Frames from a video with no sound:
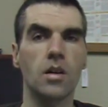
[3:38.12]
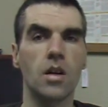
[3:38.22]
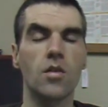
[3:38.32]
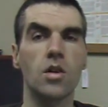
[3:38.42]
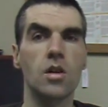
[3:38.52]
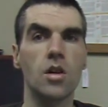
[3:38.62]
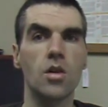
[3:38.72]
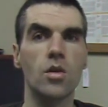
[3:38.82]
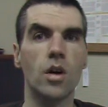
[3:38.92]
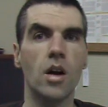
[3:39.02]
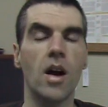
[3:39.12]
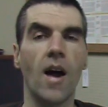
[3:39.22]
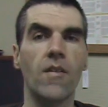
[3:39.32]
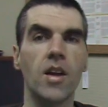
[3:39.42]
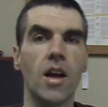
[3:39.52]
given to you
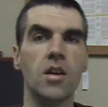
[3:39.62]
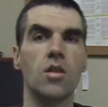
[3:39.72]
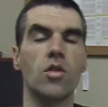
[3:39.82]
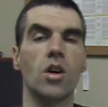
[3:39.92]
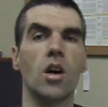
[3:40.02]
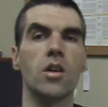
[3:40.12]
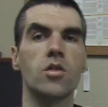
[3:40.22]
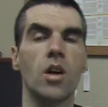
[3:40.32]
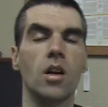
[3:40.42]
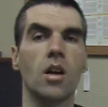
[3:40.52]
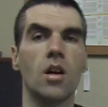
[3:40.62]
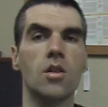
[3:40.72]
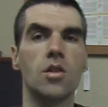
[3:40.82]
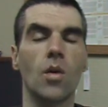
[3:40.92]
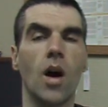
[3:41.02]
at the end of your contract.
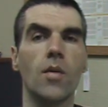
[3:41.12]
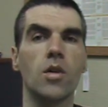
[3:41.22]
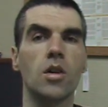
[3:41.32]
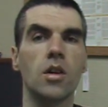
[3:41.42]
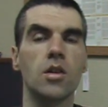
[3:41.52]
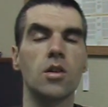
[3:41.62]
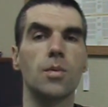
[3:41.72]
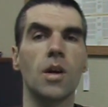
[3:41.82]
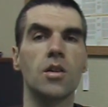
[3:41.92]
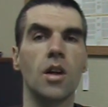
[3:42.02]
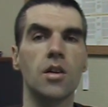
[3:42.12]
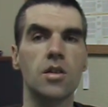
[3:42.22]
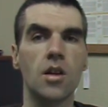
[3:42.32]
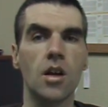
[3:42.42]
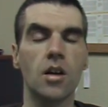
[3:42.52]
So obviously it just makes
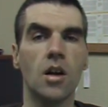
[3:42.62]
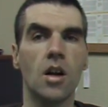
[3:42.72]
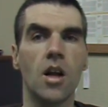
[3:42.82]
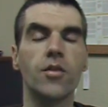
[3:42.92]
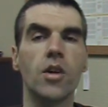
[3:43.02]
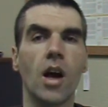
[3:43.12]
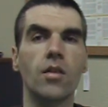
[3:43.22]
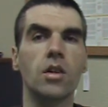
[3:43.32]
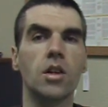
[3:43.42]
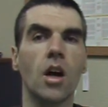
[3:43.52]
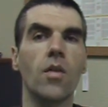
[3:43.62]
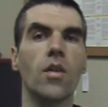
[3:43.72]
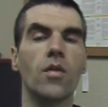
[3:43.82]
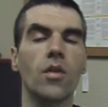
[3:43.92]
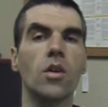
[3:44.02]
sense that if you haven't
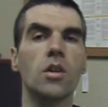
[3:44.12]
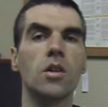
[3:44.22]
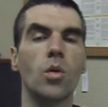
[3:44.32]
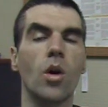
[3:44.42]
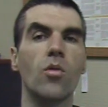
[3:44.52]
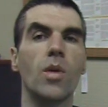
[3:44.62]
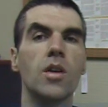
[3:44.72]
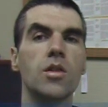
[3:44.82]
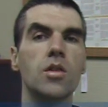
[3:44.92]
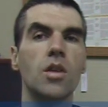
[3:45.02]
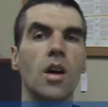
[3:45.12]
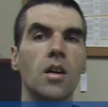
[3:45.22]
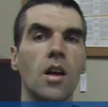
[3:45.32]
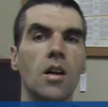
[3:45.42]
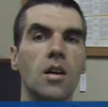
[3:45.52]
done the full 12 months, you
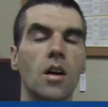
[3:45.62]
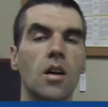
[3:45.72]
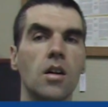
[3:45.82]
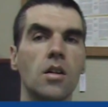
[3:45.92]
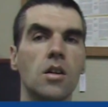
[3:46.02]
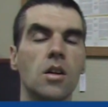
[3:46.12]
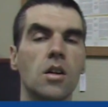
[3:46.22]
can't get a